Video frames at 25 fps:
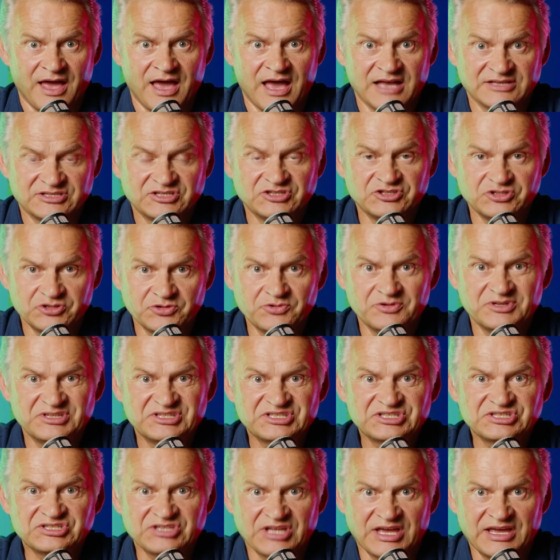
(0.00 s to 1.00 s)
as a Jewish
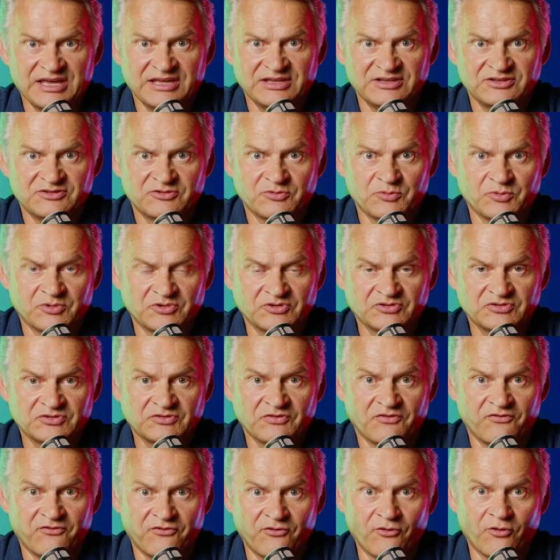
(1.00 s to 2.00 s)
state was
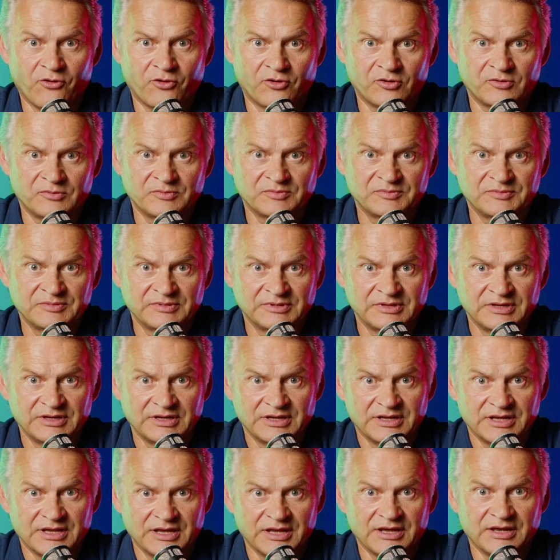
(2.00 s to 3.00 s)
formed
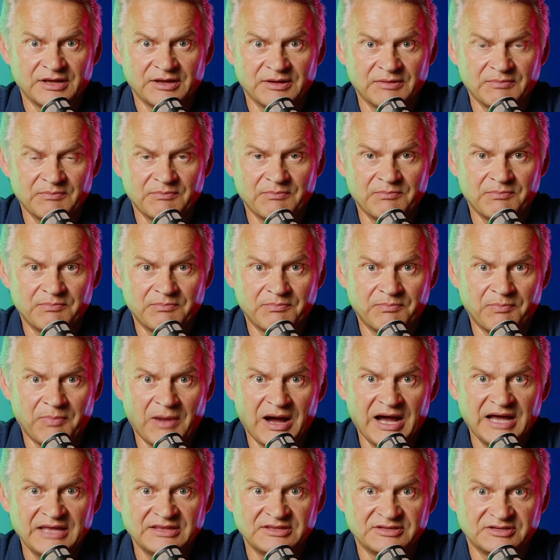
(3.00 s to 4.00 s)
uh,
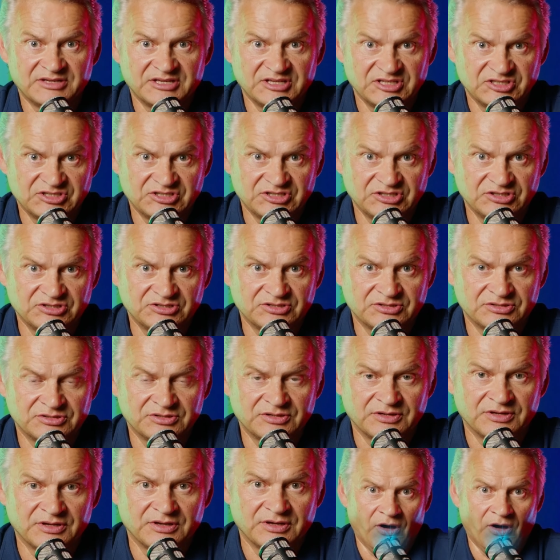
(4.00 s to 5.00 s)
by the decision